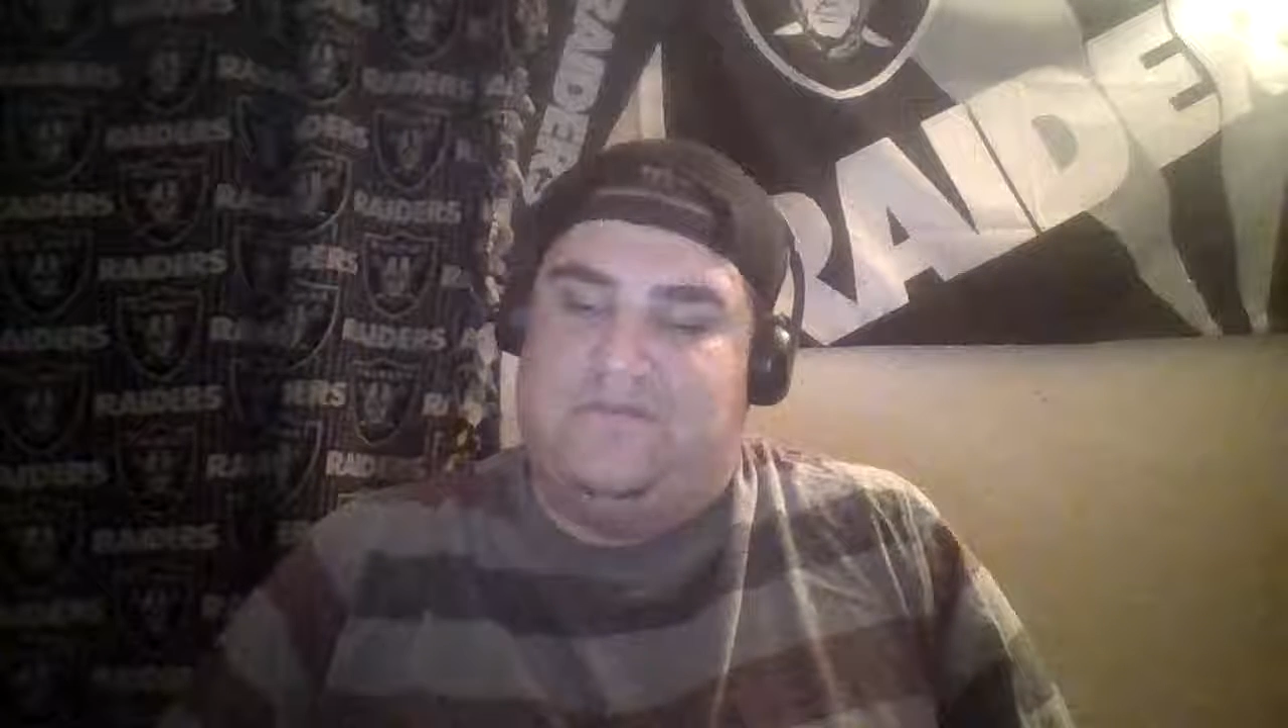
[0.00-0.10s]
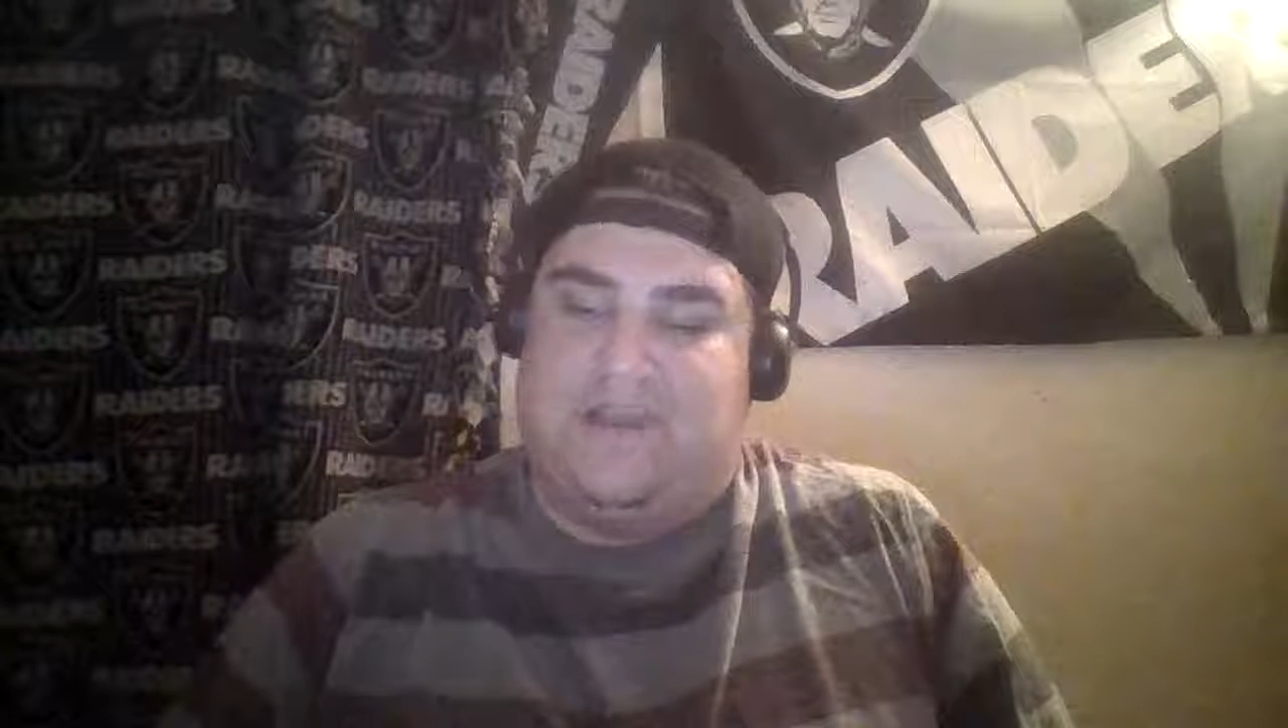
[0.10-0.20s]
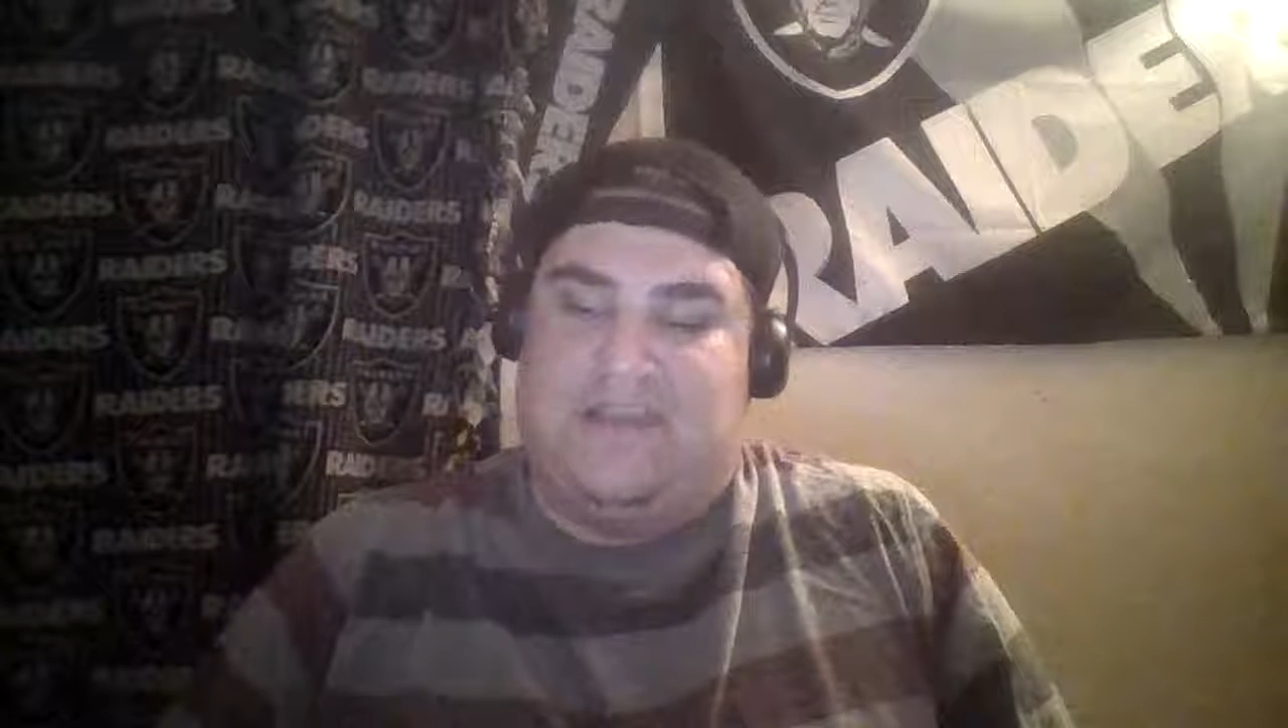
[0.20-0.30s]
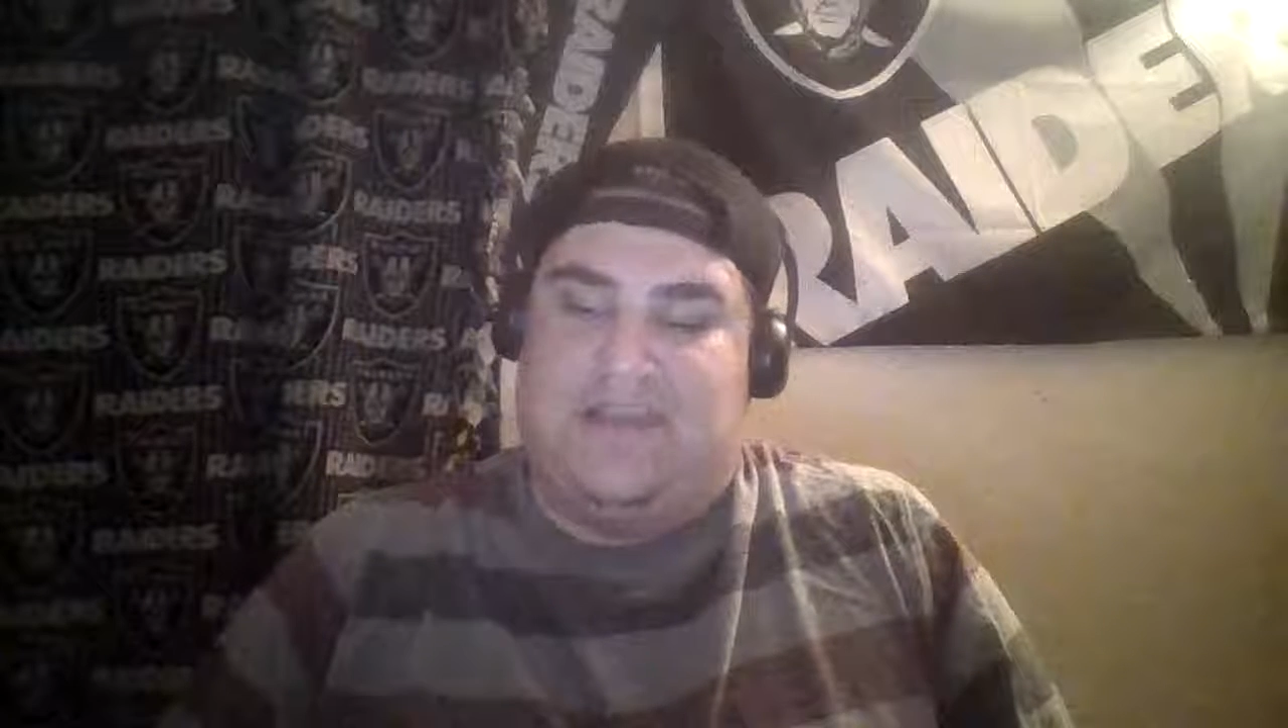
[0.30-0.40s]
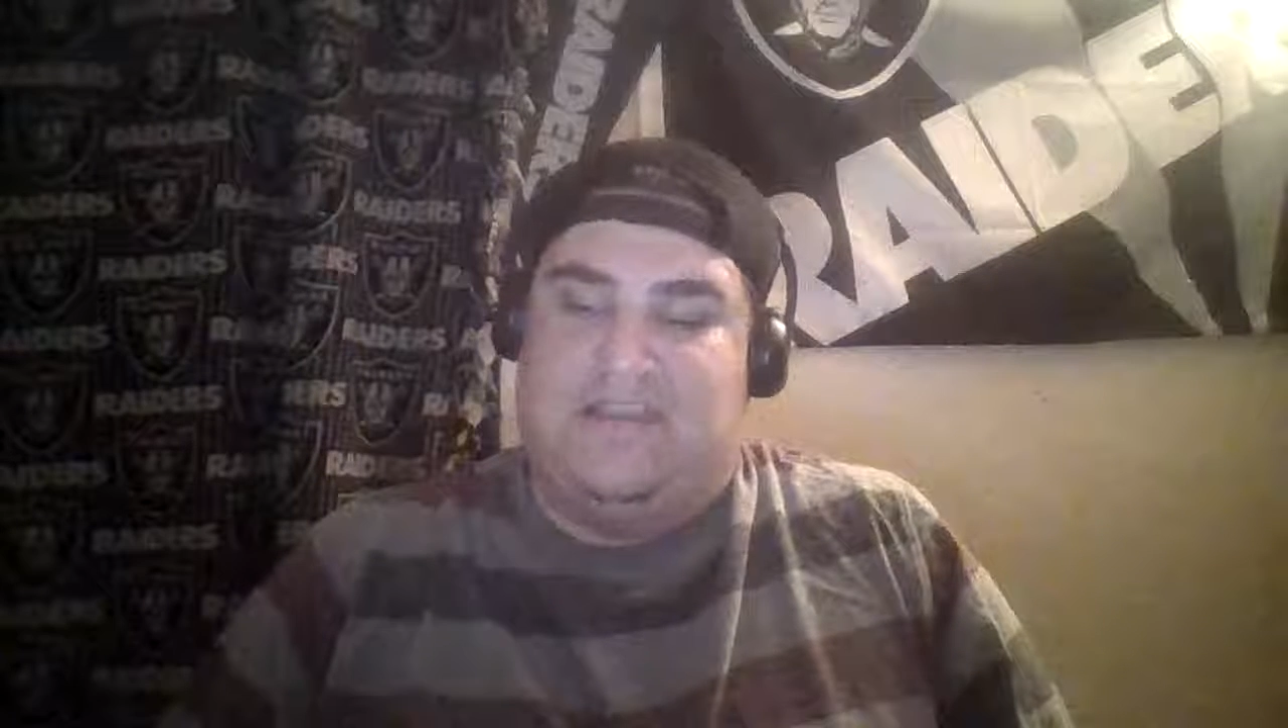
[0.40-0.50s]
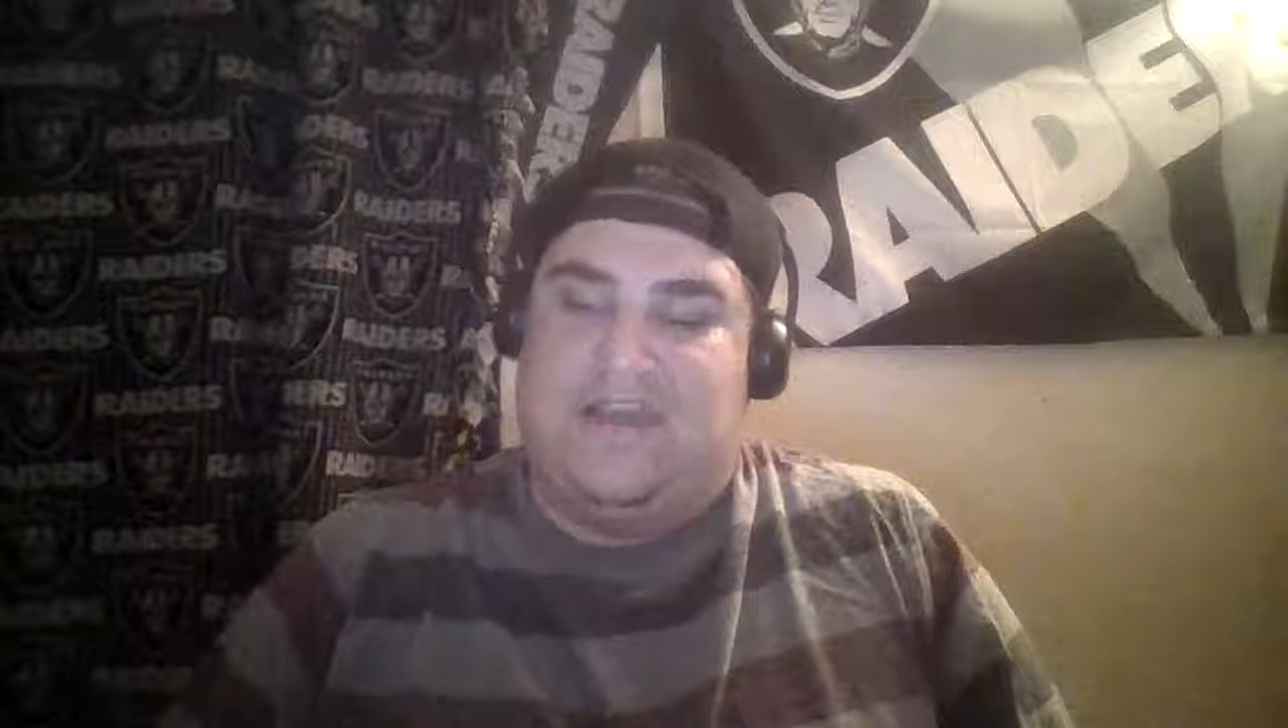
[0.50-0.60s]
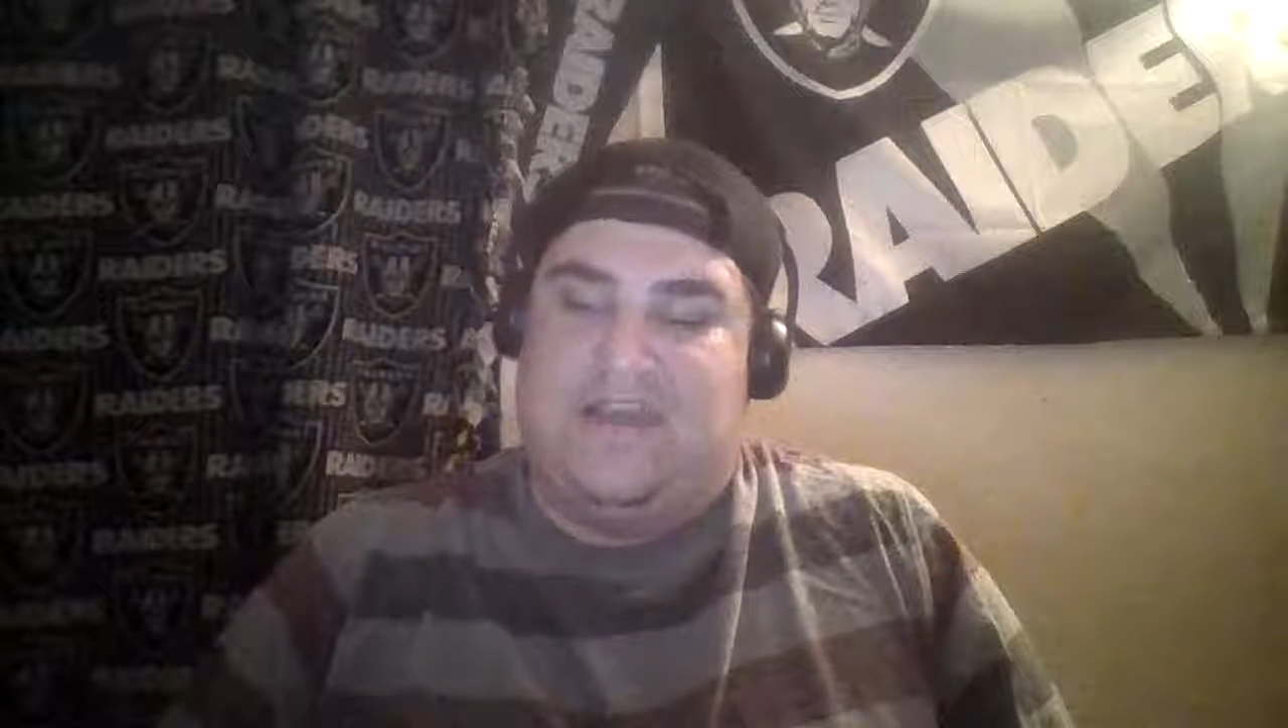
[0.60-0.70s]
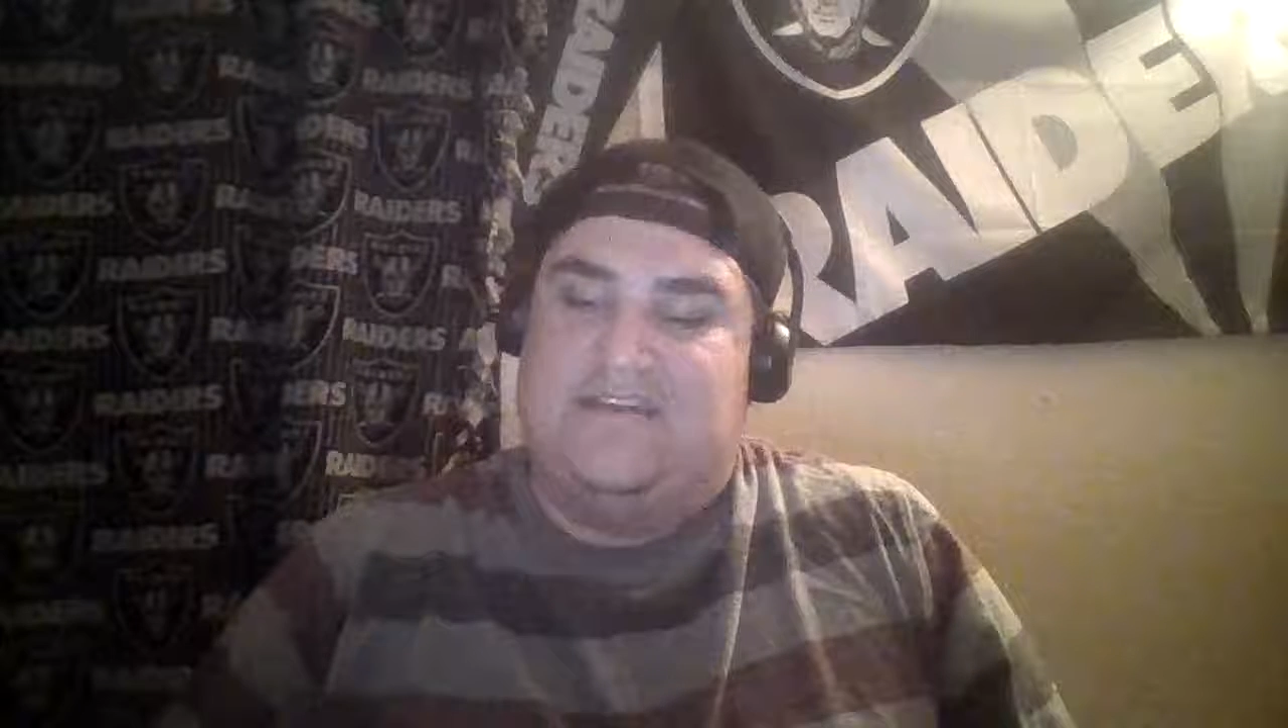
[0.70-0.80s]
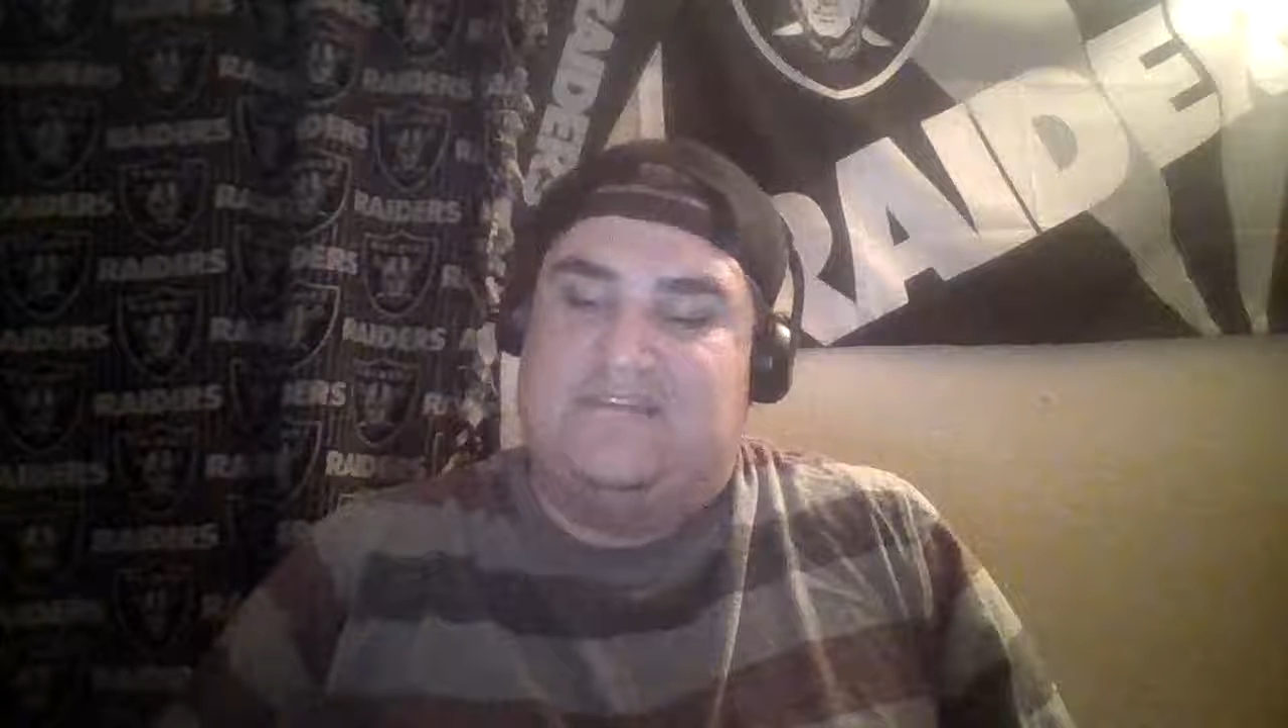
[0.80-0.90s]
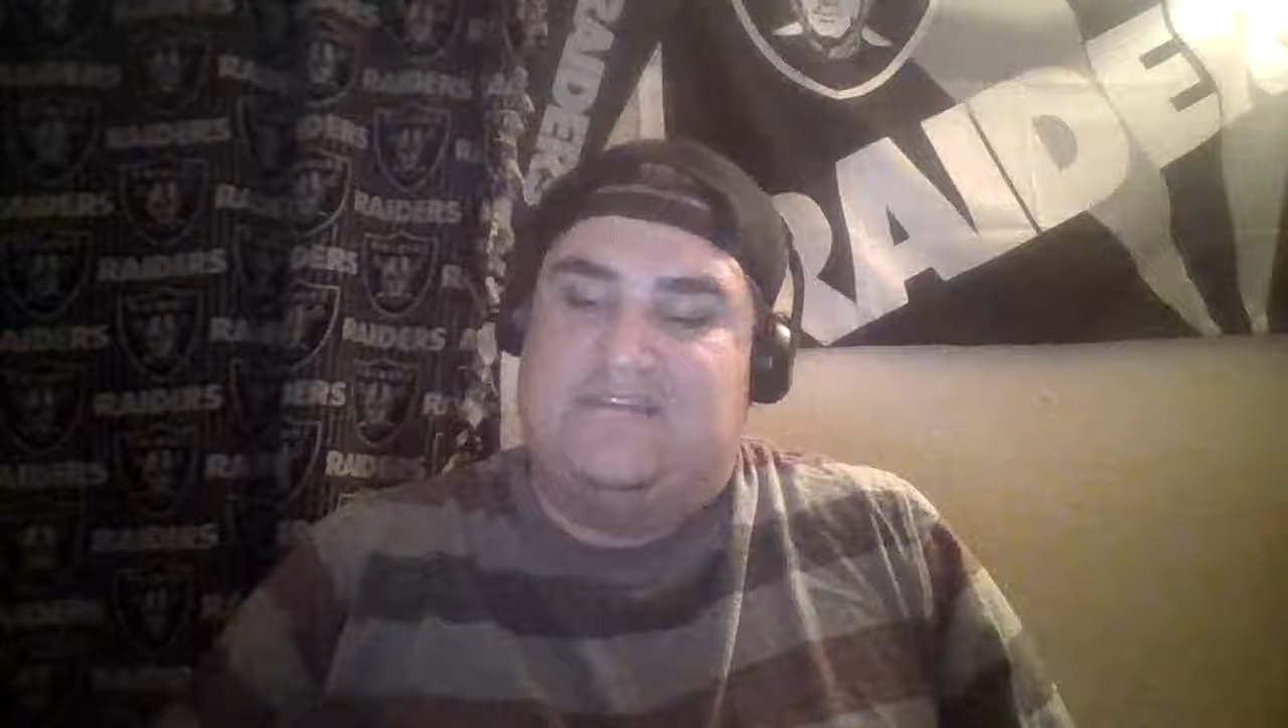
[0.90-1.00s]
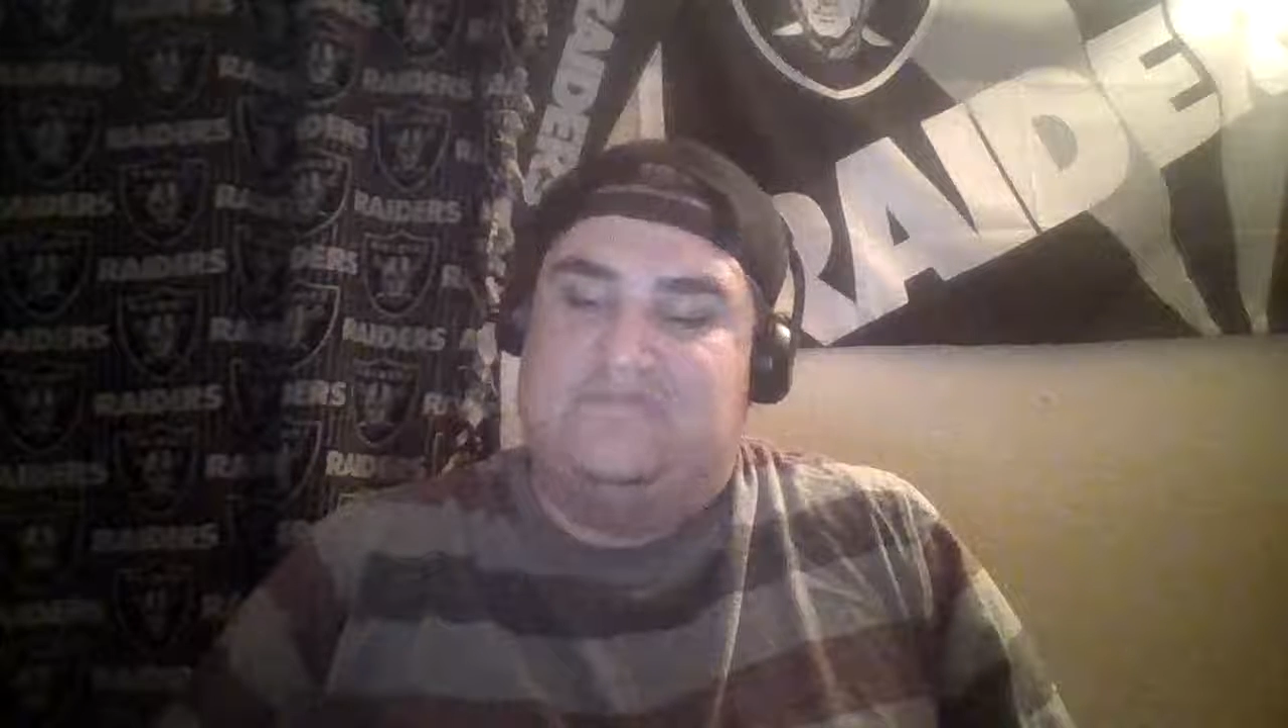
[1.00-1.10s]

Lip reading: Carolina,